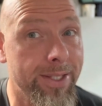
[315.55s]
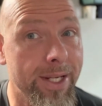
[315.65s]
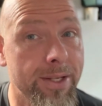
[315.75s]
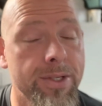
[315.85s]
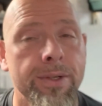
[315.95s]

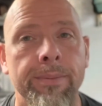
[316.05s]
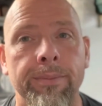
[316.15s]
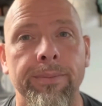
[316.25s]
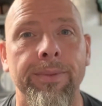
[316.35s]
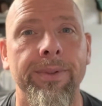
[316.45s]
tests.
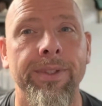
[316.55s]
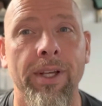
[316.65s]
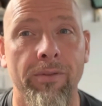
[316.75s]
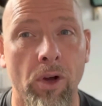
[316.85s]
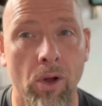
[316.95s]

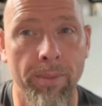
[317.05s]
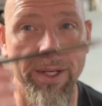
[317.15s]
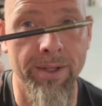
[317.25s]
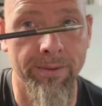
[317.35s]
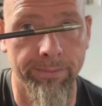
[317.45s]
They've all been